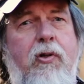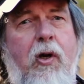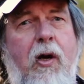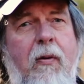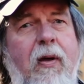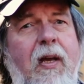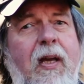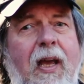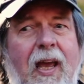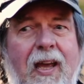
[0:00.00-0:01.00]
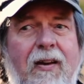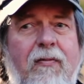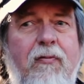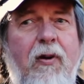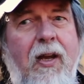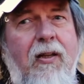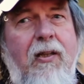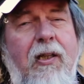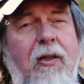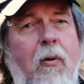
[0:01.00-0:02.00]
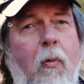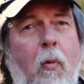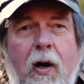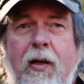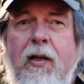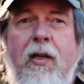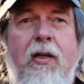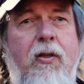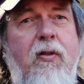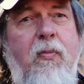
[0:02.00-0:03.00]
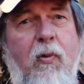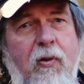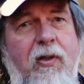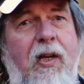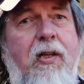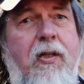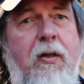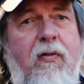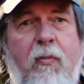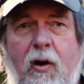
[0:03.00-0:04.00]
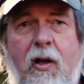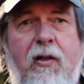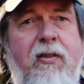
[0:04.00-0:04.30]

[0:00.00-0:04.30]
job, and frankly, one that could use more attention from all of